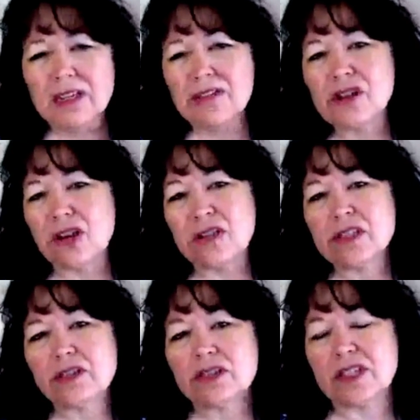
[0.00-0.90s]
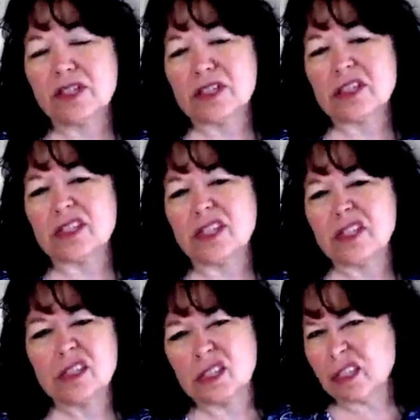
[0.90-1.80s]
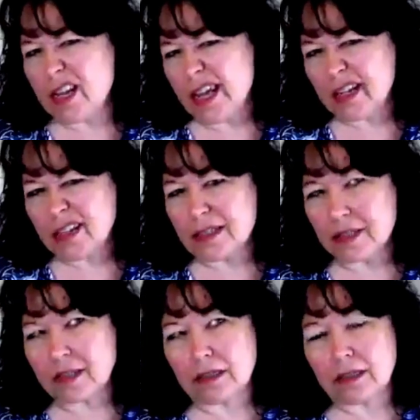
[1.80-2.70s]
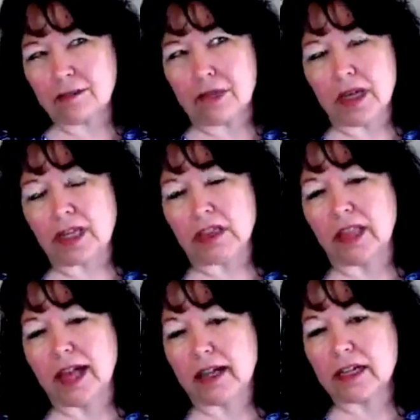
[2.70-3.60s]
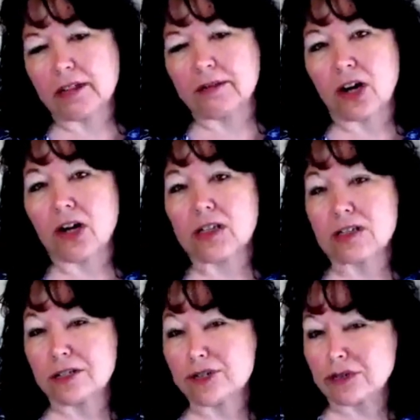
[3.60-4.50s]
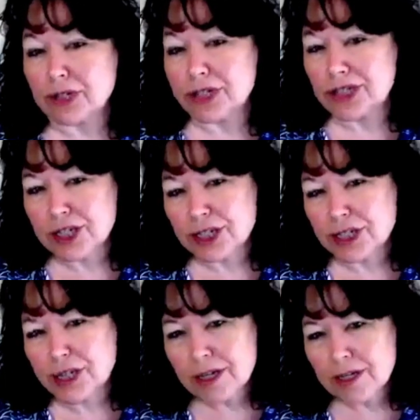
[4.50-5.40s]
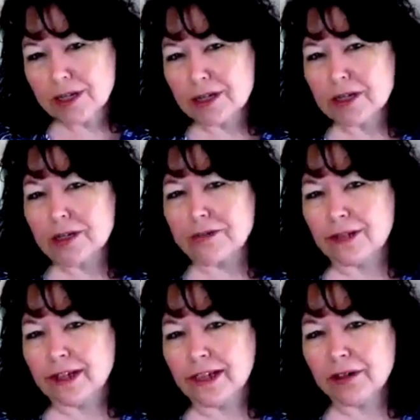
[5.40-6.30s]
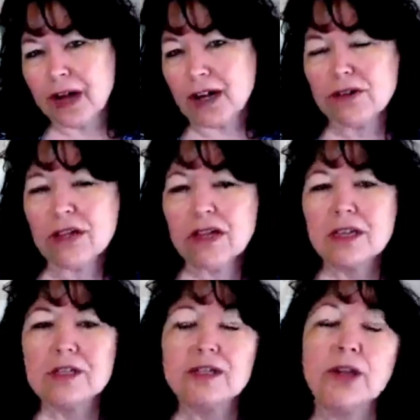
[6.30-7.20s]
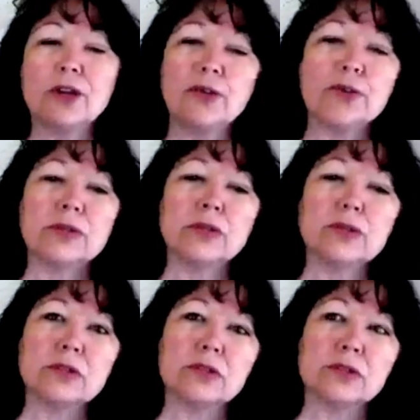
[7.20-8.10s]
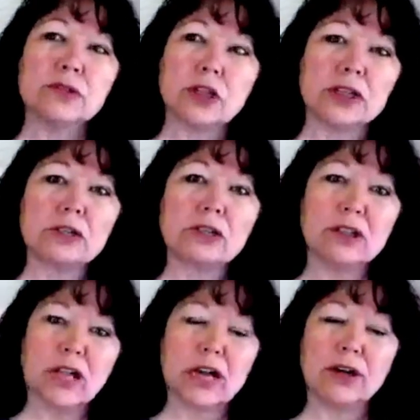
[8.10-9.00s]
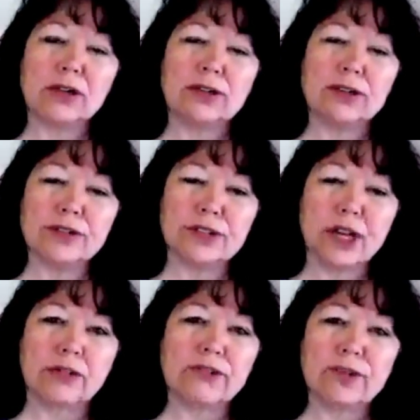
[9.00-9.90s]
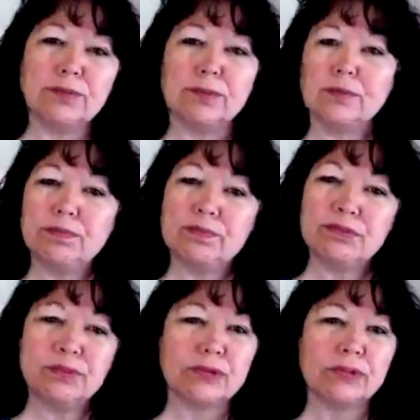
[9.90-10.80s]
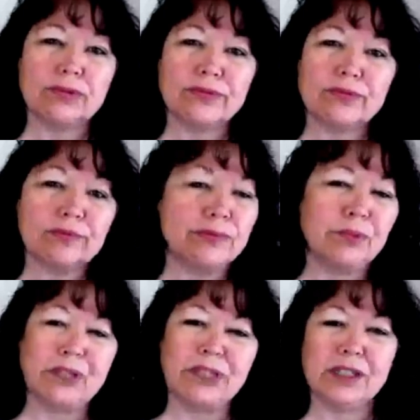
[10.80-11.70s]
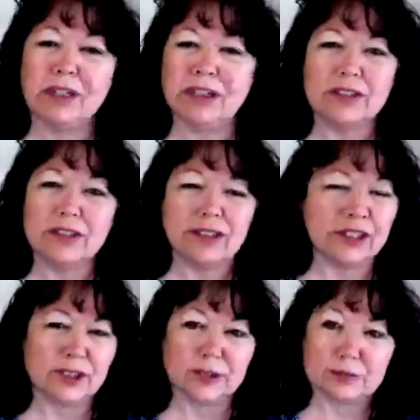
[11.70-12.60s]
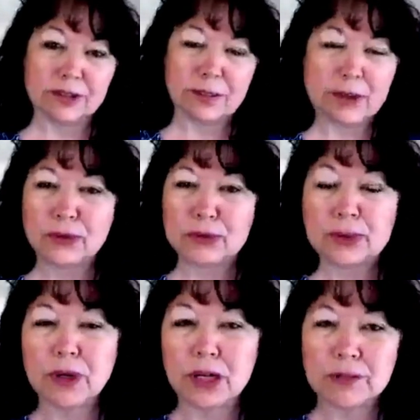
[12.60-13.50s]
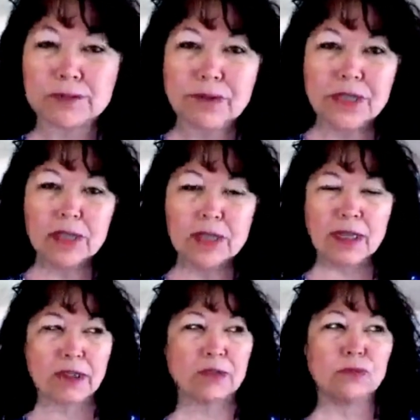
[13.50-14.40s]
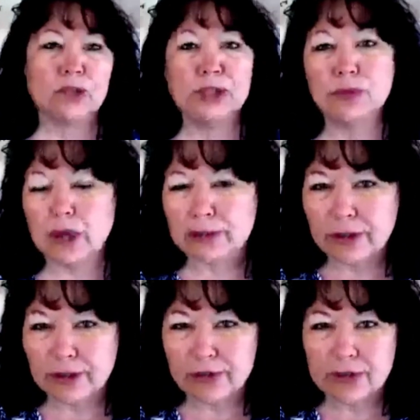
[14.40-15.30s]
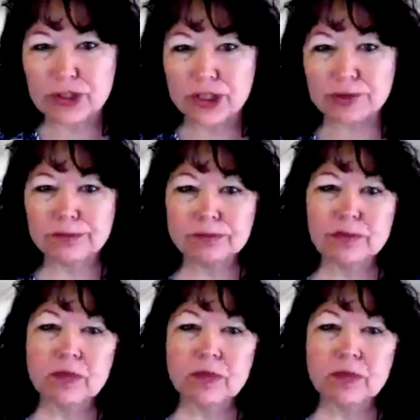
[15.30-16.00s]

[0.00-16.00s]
There's also this disconnect and lack of concentration flying around. So just allow yourself to sort of be unclear about who you are and what you want for the future.